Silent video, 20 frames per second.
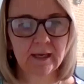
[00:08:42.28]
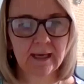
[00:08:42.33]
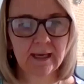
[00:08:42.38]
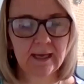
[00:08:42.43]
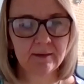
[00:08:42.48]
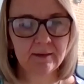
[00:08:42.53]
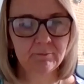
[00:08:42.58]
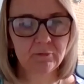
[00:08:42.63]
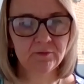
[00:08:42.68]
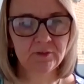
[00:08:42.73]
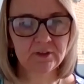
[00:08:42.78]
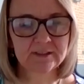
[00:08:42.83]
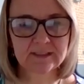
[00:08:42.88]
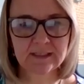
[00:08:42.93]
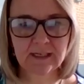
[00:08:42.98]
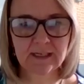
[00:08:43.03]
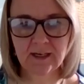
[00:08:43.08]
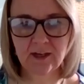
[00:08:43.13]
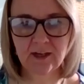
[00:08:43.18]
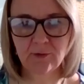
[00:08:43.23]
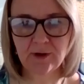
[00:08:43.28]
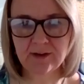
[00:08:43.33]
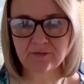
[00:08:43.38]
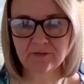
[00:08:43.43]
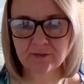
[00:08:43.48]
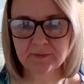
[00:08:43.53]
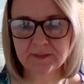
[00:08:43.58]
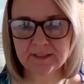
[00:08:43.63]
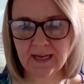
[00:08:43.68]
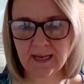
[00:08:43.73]
Okay, moving slightly away
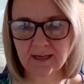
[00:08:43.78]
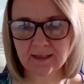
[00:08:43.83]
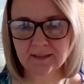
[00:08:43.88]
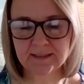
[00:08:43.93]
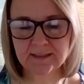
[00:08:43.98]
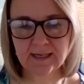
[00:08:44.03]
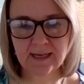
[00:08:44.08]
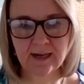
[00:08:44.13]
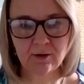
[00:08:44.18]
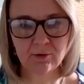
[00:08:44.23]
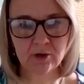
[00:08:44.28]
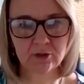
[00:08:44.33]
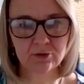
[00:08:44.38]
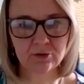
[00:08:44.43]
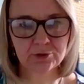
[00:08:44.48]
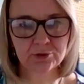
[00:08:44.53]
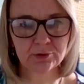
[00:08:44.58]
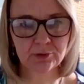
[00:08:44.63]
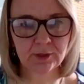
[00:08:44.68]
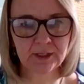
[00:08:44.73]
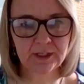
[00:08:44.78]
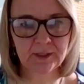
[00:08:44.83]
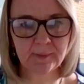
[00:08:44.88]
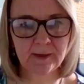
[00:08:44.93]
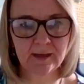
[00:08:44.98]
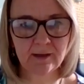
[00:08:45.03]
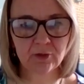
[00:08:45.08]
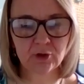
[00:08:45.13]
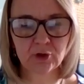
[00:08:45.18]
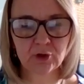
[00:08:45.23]
from tax now and talking
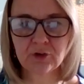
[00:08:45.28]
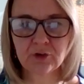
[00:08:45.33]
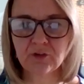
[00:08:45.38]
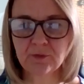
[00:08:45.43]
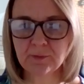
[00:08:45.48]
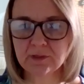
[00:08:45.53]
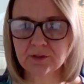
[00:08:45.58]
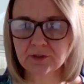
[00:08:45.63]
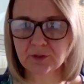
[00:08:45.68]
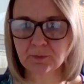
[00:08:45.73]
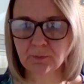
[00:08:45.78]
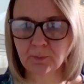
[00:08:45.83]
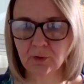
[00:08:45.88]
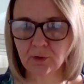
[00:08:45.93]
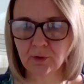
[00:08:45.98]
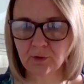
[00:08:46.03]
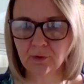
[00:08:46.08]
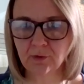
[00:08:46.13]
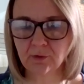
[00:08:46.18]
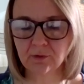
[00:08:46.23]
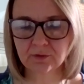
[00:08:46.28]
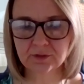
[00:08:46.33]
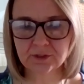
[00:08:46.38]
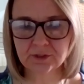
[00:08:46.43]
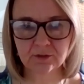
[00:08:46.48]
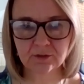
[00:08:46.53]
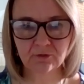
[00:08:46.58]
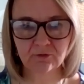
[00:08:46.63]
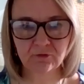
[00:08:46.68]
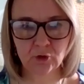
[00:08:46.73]
about the government support
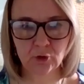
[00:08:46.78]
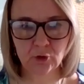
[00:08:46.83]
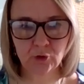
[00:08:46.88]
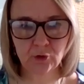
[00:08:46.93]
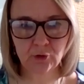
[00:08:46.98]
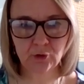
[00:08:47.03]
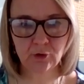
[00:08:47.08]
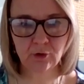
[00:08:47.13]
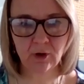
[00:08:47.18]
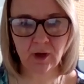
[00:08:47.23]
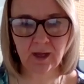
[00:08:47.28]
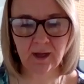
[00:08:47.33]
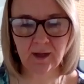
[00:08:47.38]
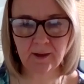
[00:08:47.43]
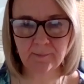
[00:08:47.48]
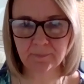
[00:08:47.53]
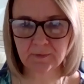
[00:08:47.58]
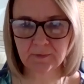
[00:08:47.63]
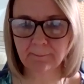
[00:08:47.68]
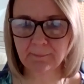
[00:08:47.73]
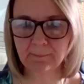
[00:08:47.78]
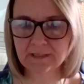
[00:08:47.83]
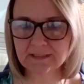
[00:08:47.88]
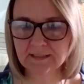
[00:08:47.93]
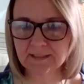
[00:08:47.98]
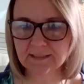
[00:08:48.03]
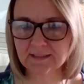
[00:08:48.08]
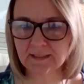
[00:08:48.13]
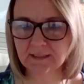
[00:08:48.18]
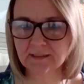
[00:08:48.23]
for
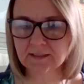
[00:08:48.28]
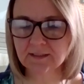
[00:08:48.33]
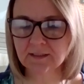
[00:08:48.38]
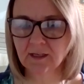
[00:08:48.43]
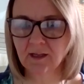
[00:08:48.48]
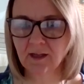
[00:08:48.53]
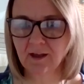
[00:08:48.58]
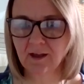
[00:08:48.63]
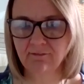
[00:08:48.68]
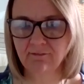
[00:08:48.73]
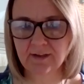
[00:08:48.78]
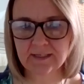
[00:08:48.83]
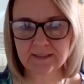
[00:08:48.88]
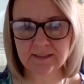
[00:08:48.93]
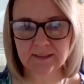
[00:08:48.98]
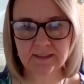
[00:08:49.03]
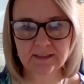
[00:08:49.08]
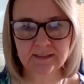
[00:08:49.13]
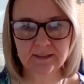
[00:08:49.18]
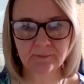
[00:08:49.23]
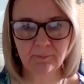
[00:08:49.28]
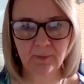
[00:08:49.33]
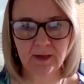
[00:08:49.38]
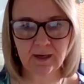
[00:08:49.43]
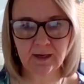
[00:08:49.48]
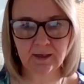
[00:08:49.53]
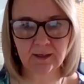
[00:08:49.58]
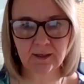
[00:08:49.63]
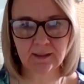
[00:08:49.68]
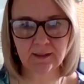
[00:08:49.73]
businesses affected
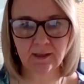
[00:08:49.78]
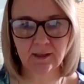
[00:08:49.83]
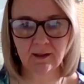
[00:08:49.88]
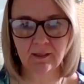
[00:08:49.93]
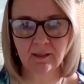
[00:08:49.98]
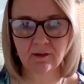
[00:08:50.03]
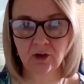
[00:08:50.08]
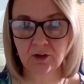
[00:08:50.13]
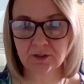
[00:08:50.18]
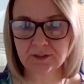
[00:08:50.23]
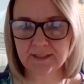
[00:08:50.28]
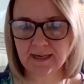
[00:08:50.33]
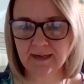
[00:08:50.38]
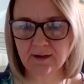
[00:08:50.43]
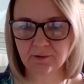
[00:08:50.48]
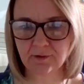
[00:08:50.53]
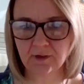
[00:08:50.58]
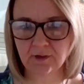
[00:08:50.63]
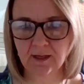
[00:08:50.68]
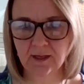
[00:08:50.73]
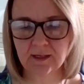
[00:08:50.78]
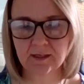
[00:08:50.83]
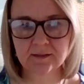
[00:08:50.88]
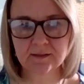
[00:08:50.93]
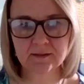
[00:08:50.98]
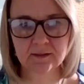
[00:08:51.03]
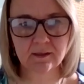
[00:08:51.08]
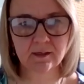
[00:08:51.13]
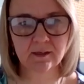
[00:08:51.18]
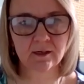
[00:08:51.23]
by lockdown and
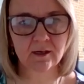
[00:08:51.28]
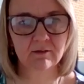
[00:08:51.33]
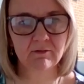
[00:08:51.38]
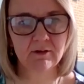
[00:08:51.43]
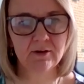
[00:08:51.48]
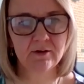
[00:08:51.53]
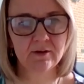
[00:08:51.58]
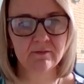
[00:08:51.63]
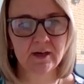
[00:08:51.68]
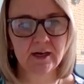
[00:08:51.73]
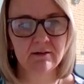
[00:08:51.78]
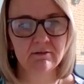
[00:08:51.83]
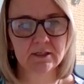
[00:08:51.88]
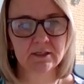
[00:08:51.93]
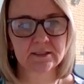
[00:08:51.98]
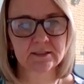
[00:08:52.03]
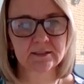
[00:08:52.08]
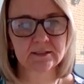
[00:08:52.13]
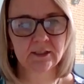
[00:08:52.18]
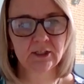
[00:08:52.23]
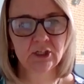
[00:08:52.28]
coronavirus.